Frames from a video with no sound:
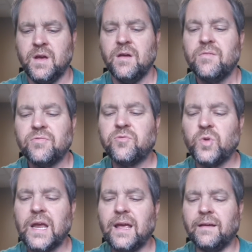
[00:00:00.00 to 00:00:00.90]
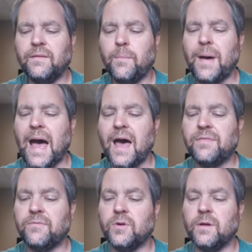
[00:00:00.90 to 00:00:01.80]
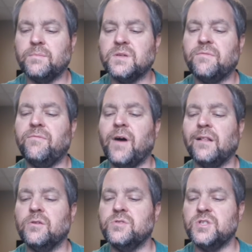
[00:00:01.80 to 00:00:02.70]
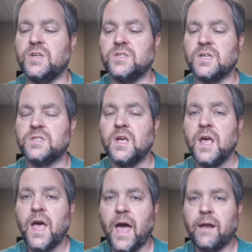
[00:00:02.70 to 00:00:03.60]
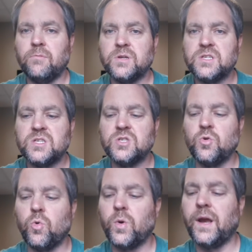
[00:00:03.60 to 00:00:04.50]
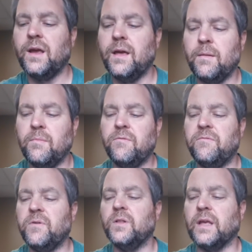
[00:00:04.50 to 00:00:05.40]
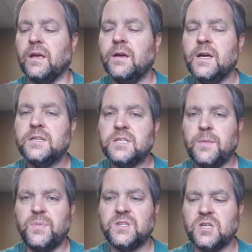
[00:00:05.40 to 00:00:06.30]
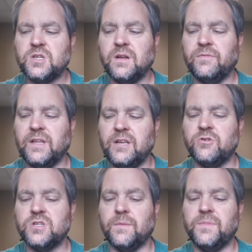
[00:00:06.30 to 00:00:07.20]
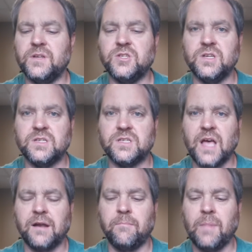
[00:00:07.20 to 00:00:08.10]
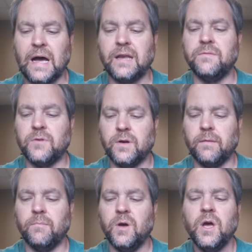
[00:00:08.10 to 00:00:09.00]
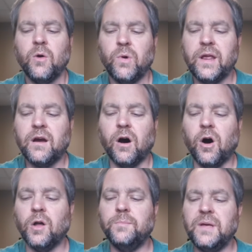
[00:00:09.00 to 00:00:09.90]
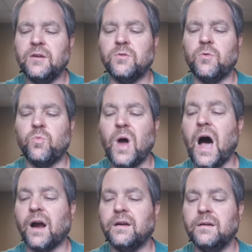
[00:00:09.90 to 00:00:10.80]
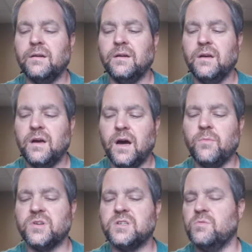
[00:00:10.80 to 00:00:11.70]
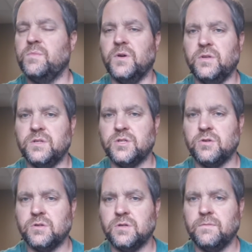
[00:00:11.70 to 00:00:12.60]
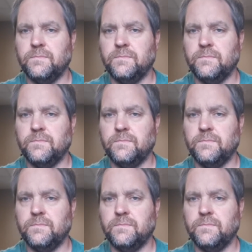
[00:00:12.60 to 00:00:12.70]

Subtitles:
freeing the path for him to follow Jesus and restoring him fully to the position of leadership that Jesus had in mind for him when he called Peter the rock on which he would build his church.